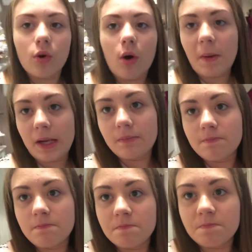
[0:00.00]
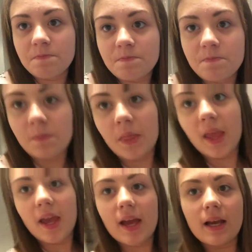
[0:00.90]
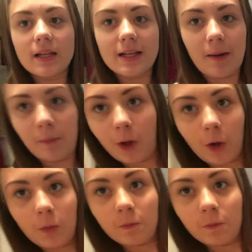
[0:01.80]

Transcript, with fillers: you comment down below